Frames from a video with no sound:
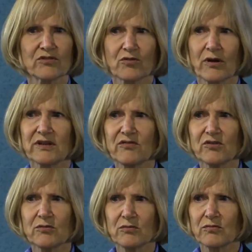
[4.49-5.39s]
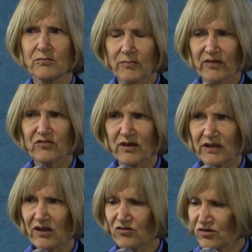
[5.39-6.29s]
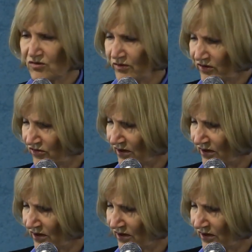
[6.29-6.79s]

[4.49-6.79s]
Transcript: So I'll give you my citations for this